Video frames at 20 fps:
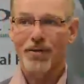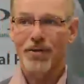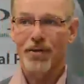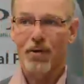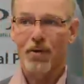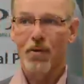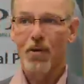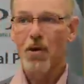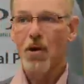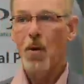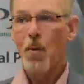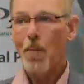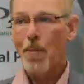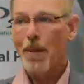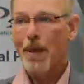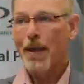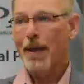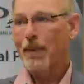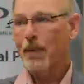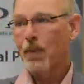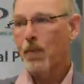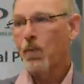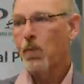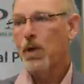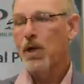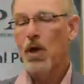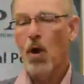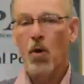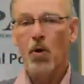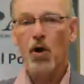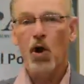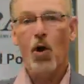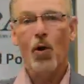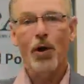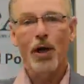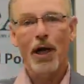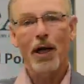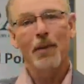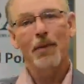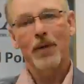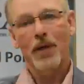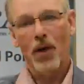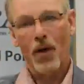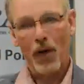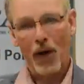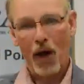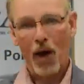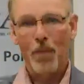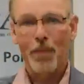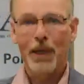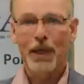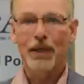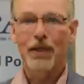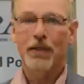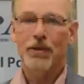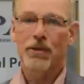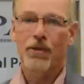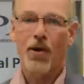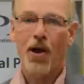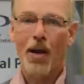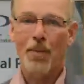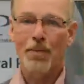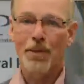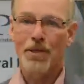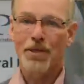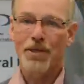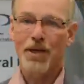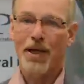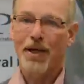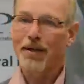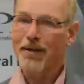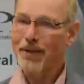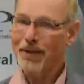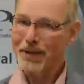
So we don't know yet. We don't know how big this crop is yet.